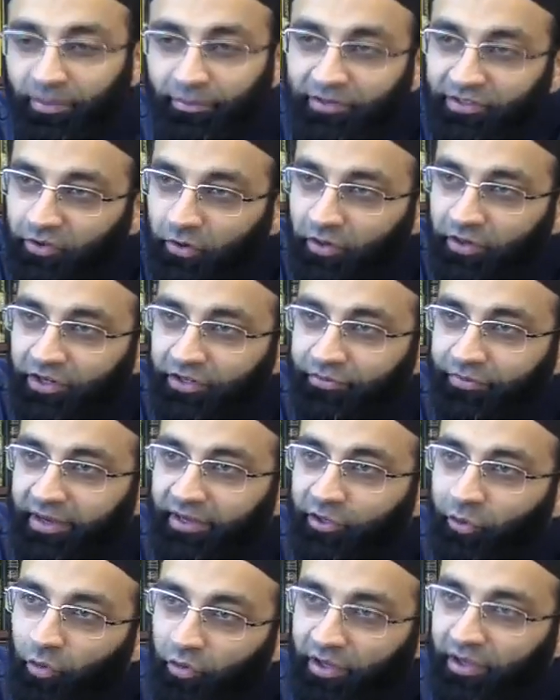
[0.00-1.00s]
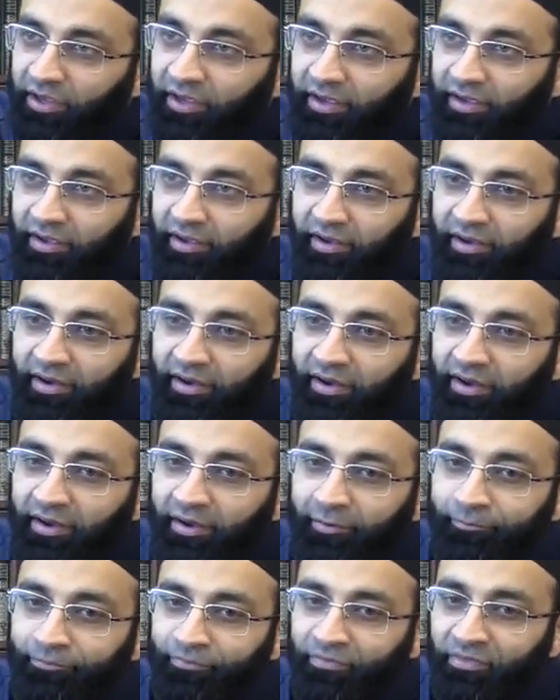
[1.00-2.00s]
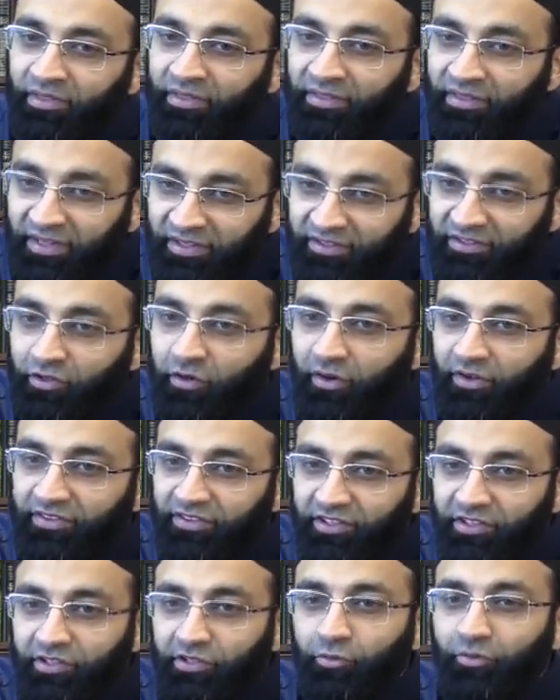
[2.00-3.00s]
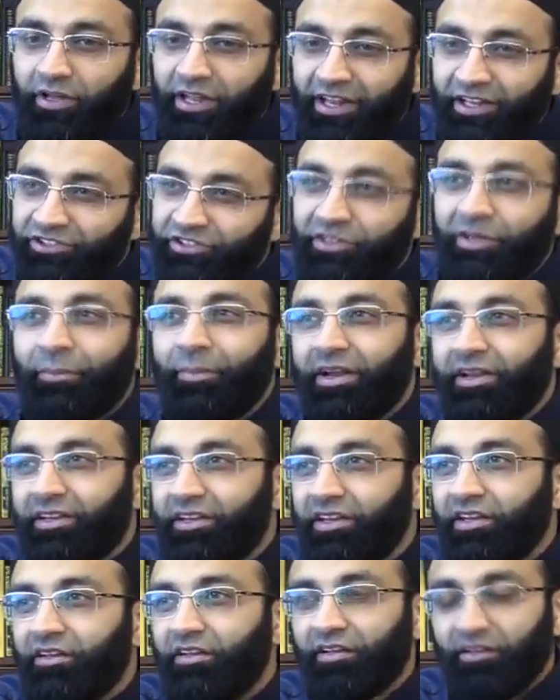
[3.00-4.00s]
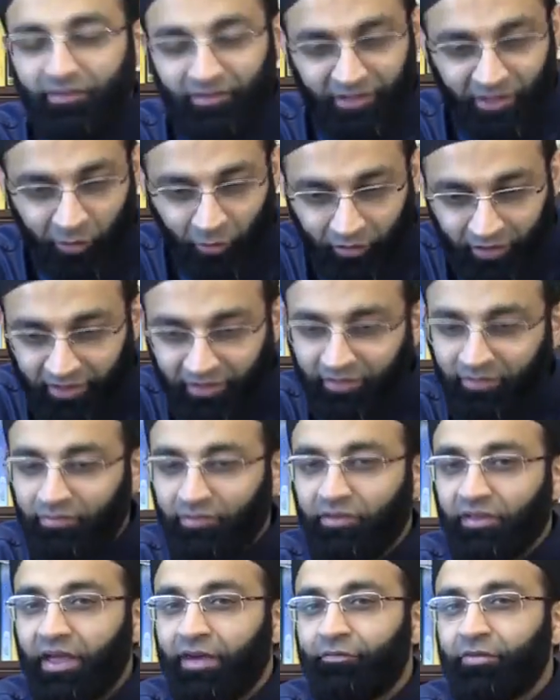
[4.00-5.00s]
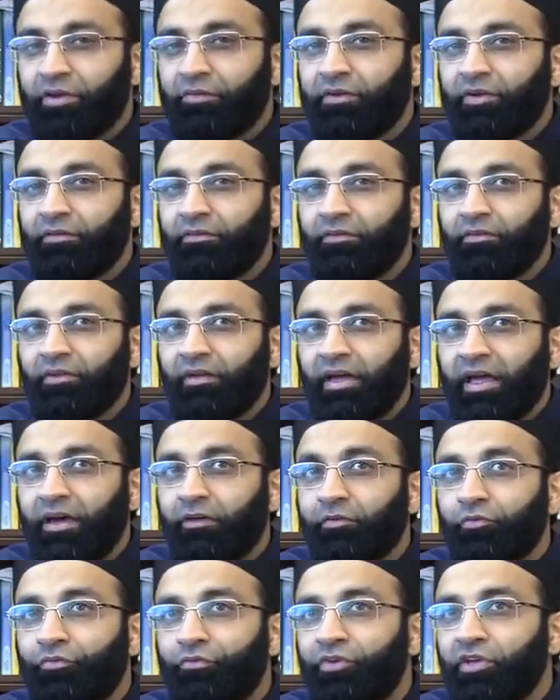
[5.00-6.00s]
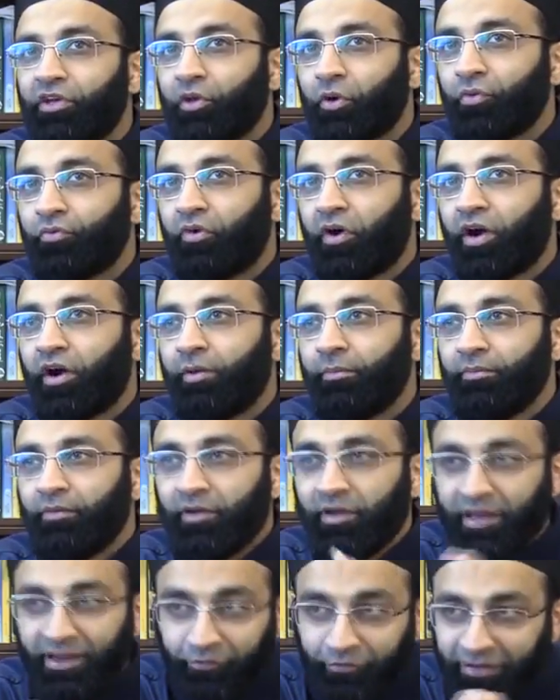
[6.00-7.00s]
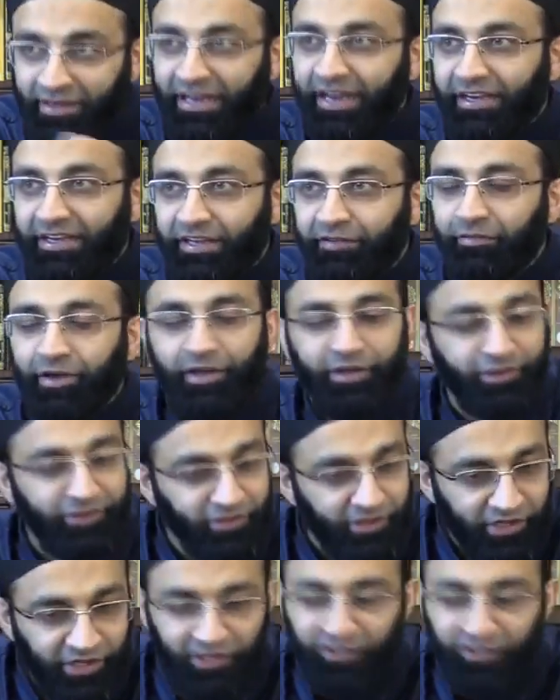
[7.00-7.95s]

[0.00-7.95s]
some scholars went, okay, um, this constitute a legitimate need, that okay, everyone have a fear of harm, of a deadly virus,